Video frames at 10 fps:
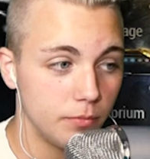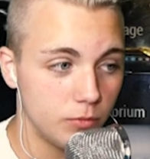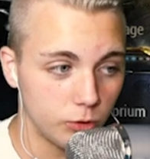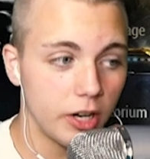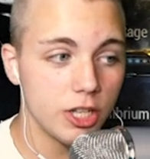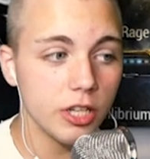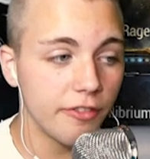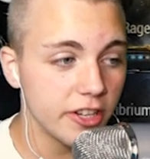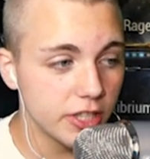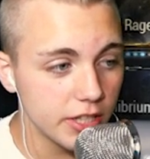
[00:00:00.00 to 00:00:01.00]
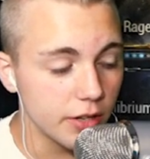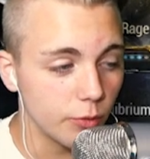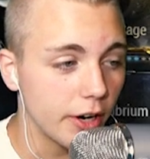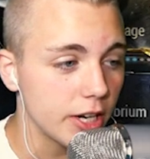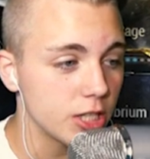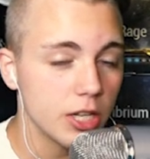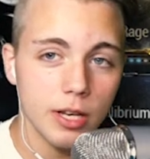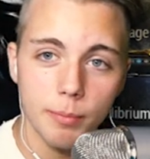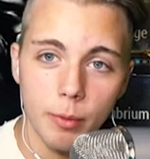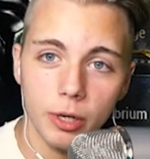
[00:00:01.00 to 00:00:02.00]
duration, efficiency, and range,
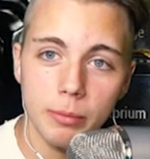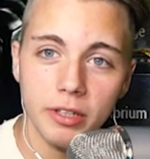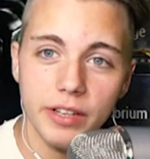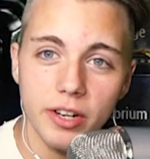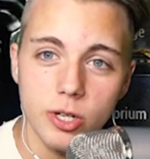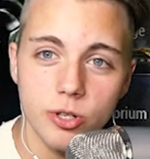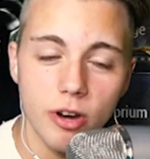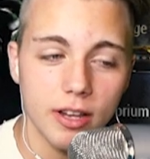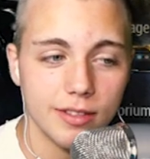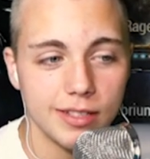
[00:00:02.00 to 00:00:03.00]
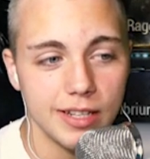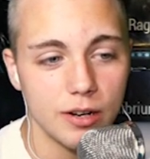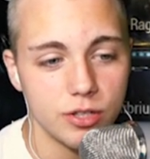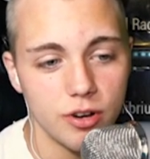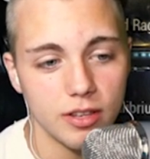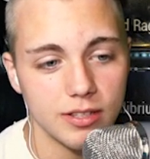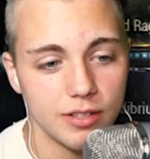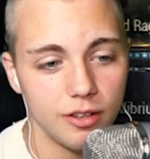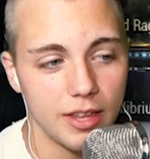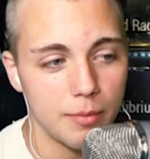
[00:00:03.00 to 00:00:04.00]
but we're going to be leaving out strength, seeing how strength isn't
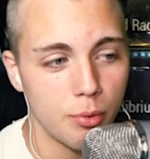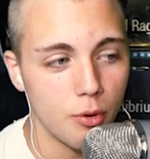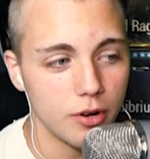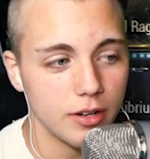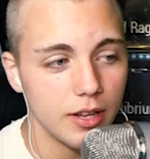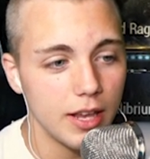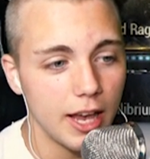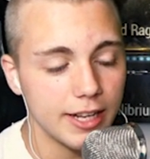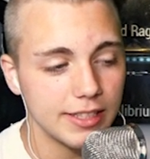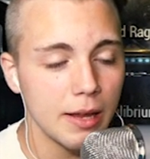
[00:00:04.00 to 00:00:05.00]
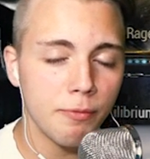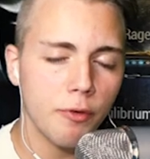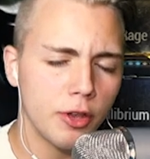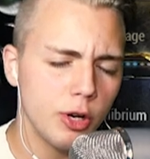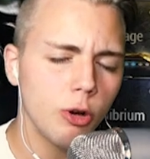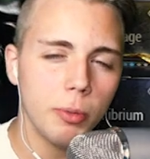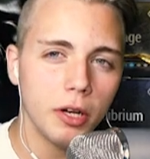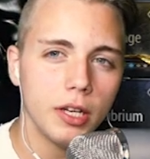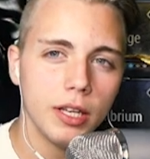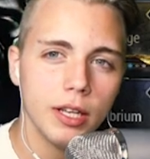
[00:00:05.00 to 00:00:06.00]
really that important, except for the new
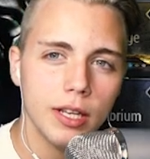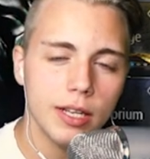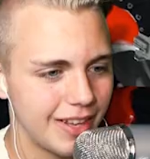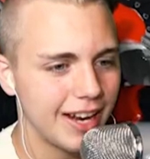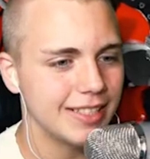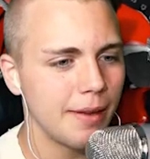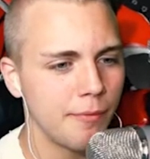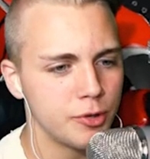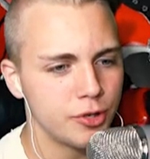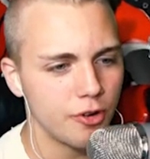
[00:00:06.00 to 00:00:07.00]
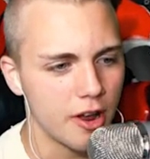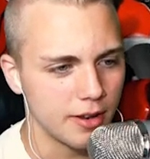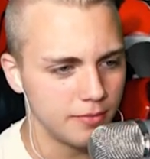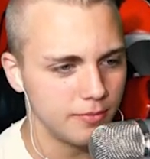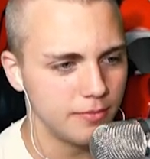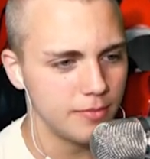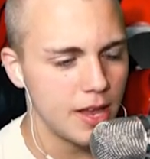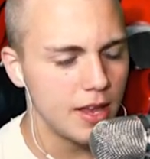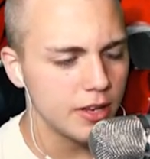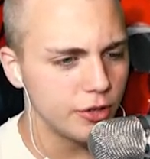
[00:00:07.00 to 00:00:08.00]
ability, except for Shred.
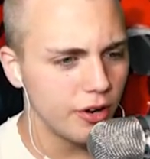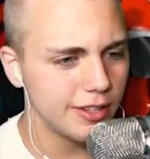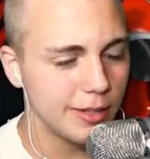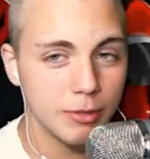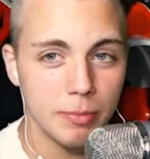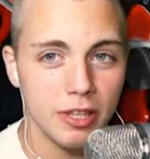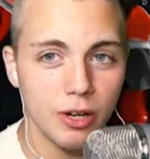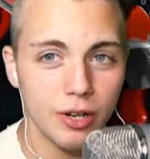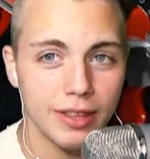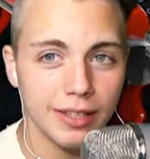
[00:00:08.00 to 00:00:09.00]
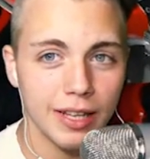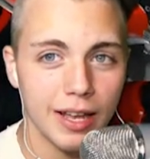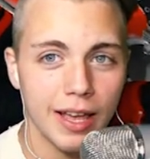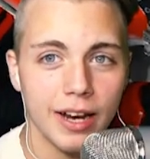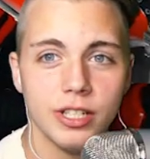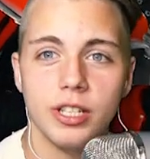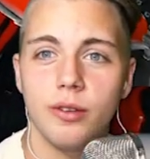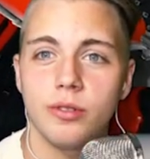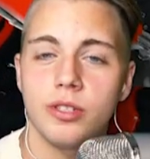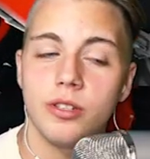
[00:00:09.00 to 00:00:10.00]
Shred seems to be the only thing that actually
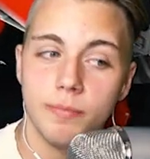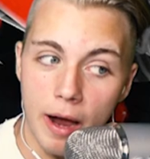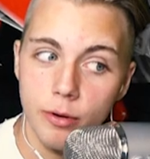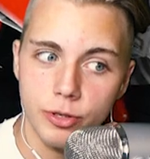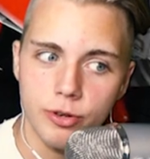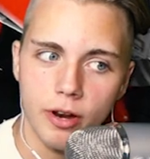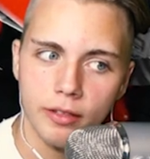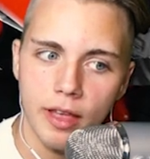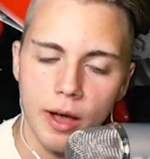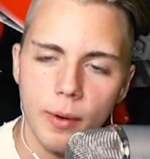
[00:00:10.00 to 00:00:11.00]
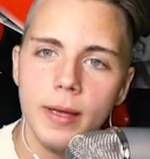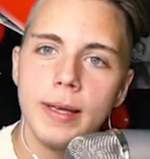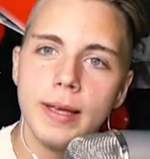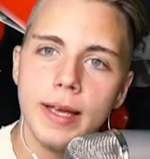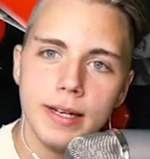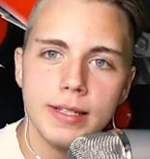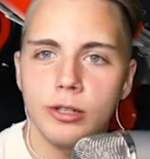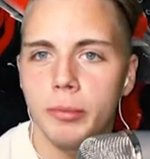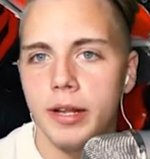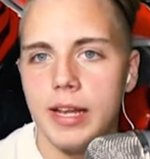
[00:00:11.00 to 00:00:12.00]
uses power strength now. It does a
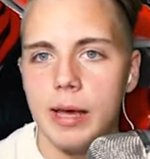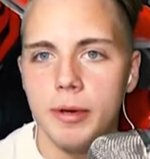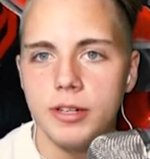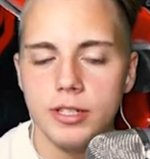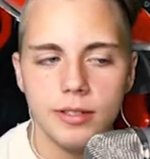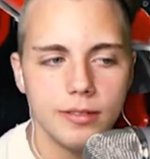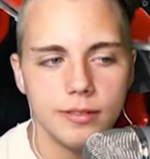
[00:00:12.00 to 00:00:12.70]
little bit of damage.